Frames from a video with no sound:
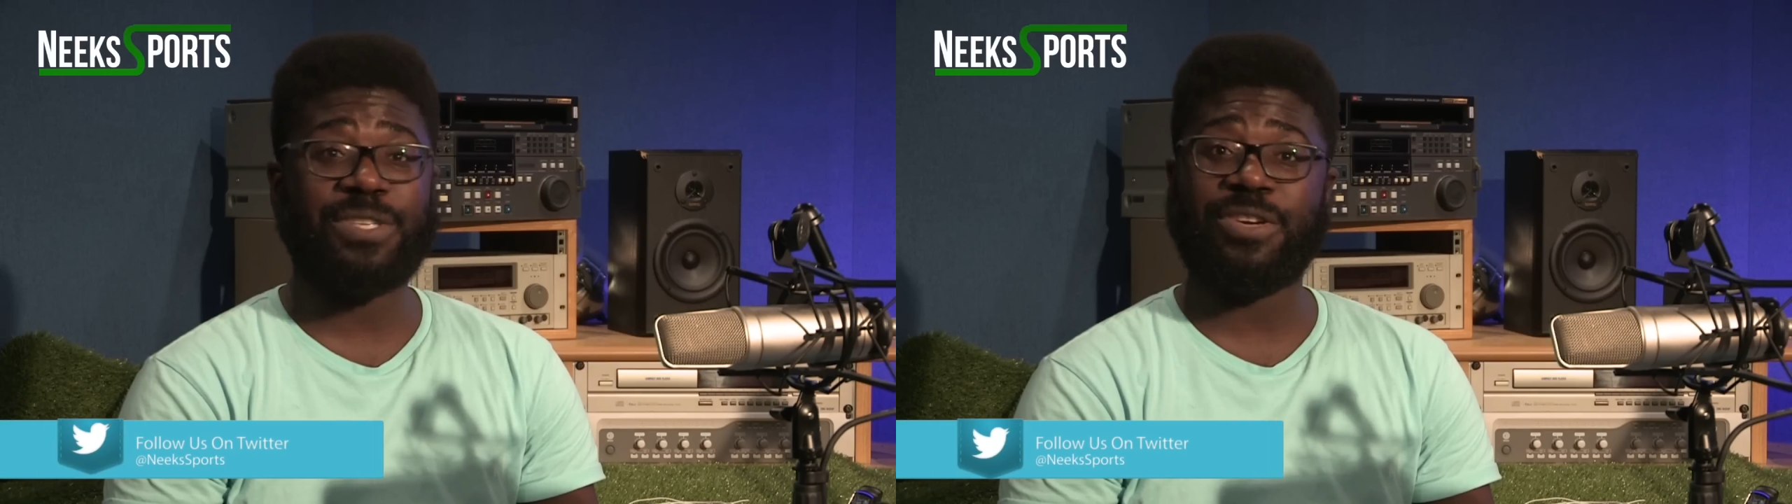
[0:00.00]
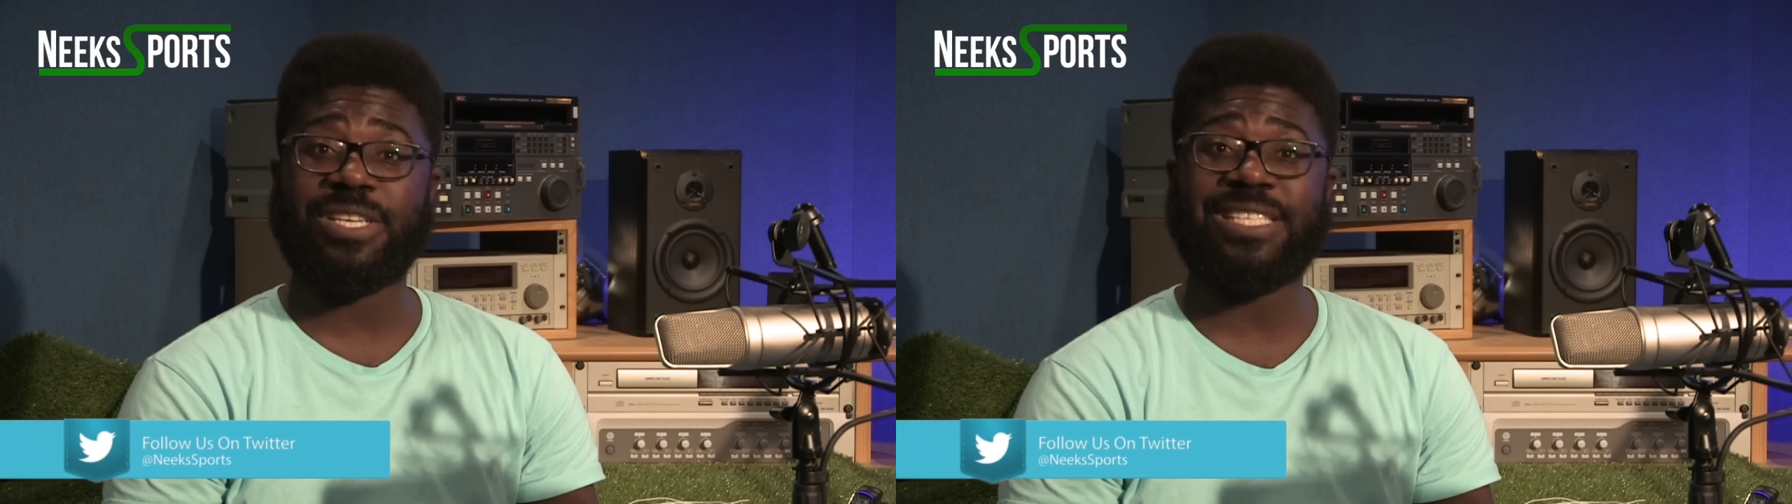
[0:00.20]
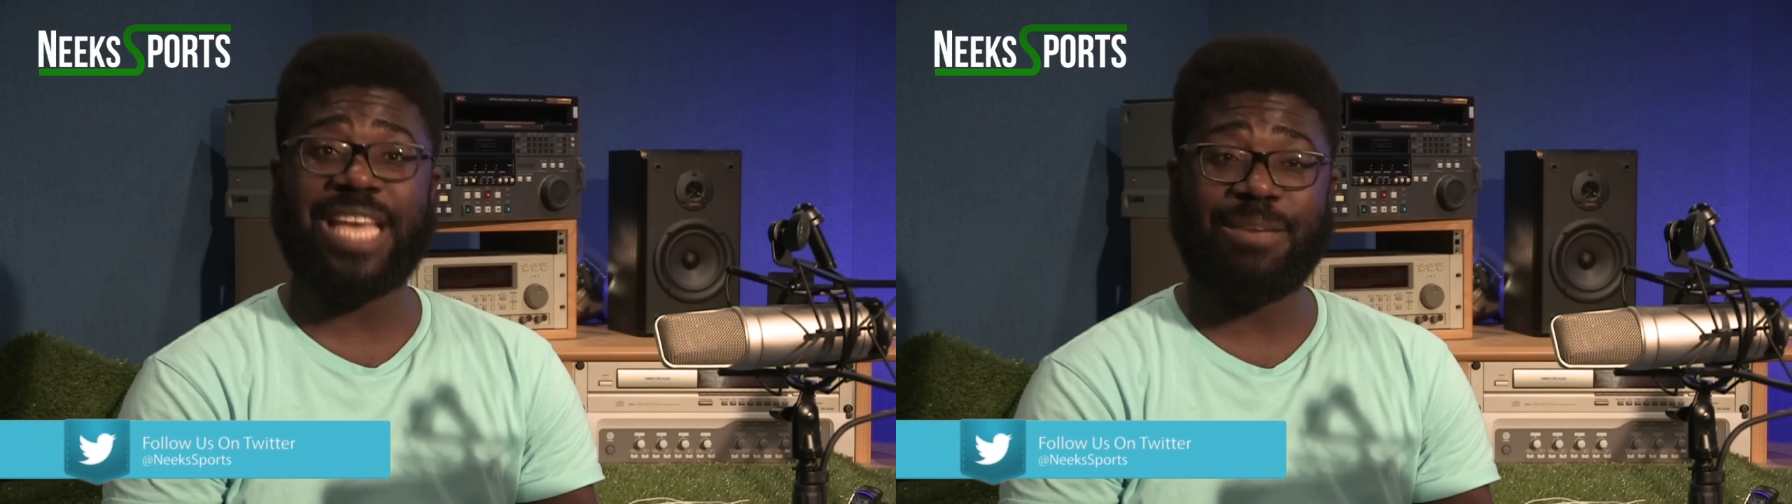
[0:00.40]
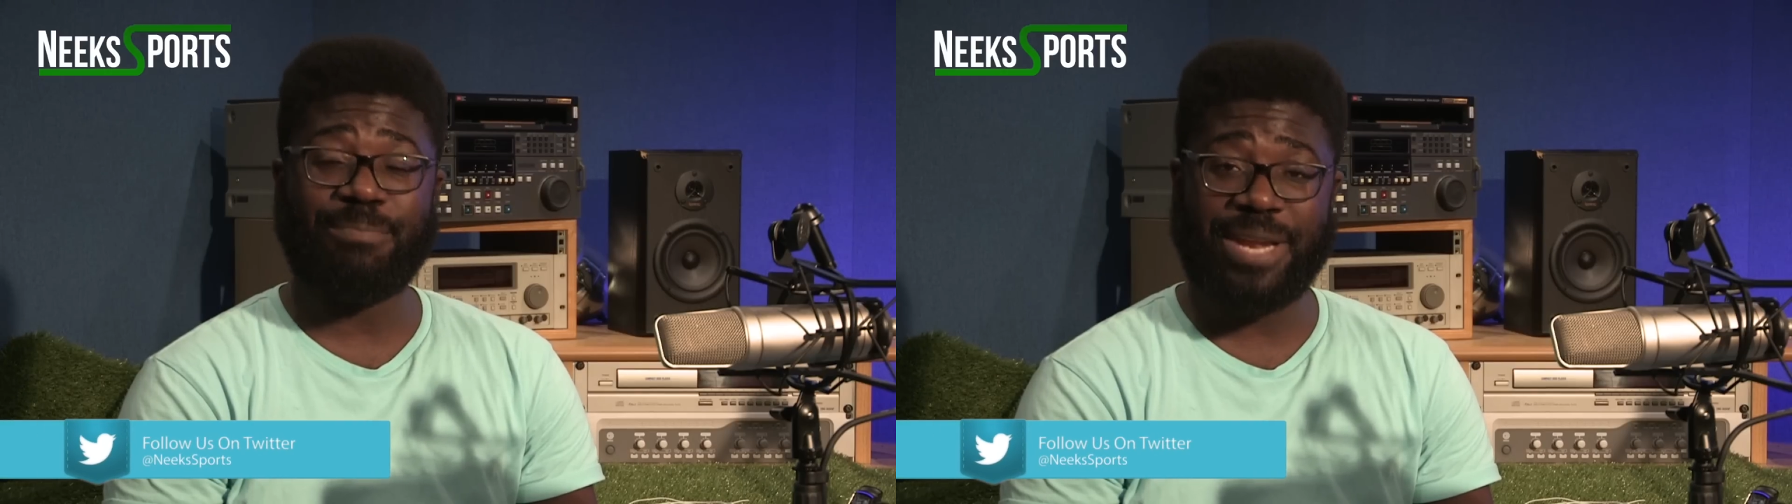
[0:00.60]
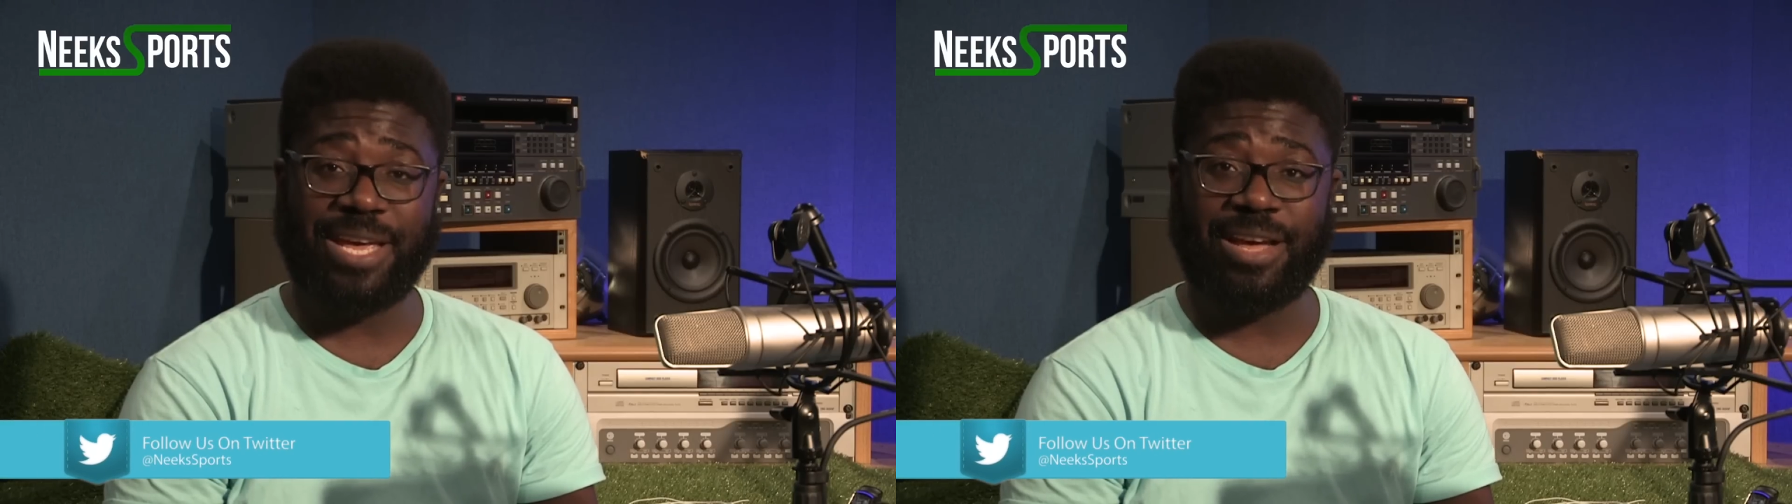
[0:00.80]
sorry, the
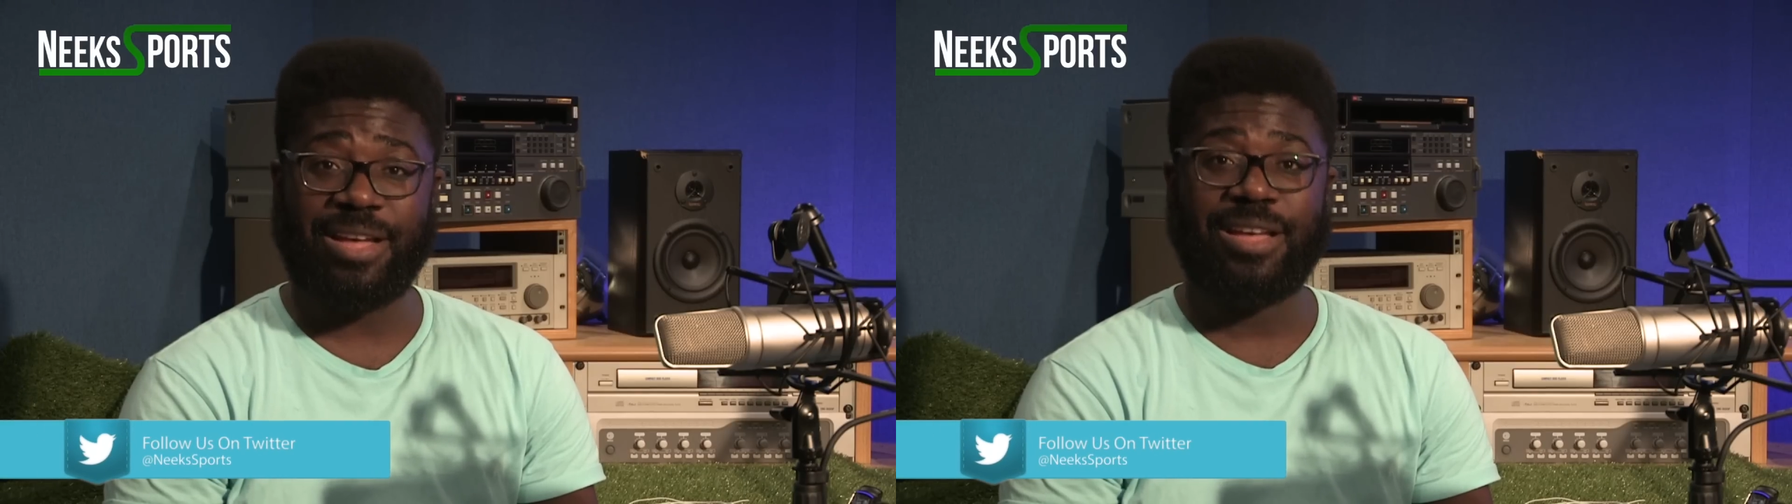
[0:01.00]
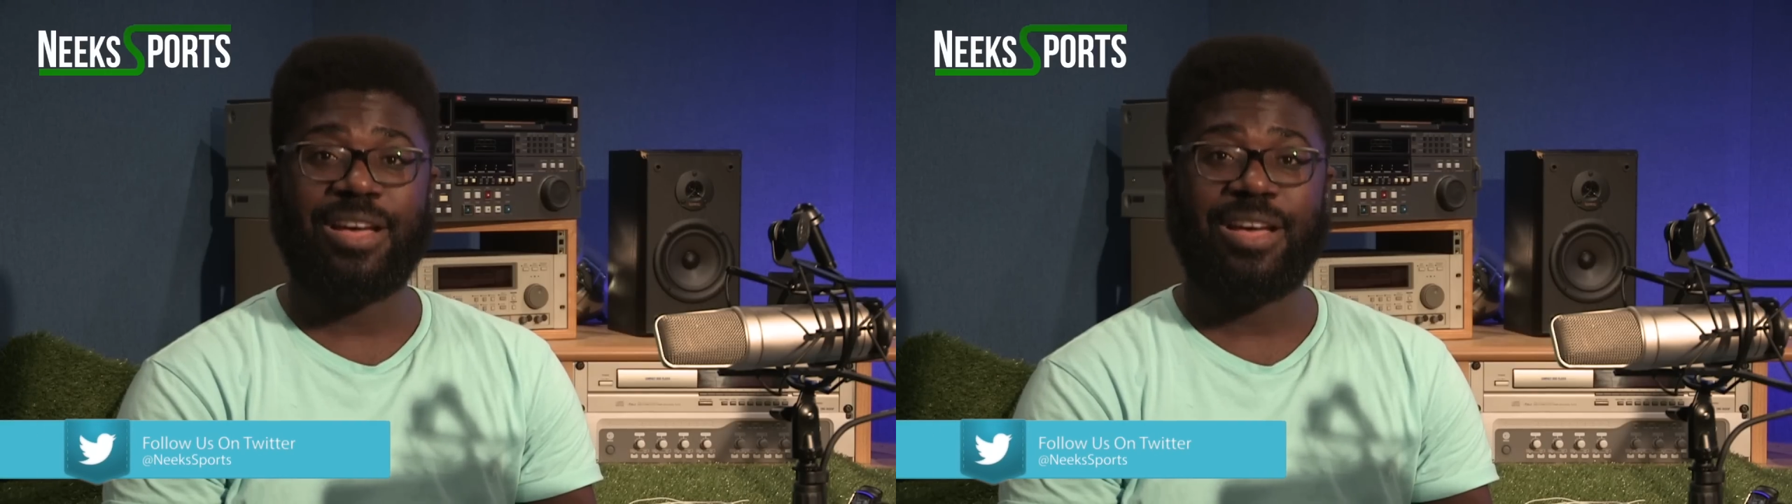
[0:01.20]
second player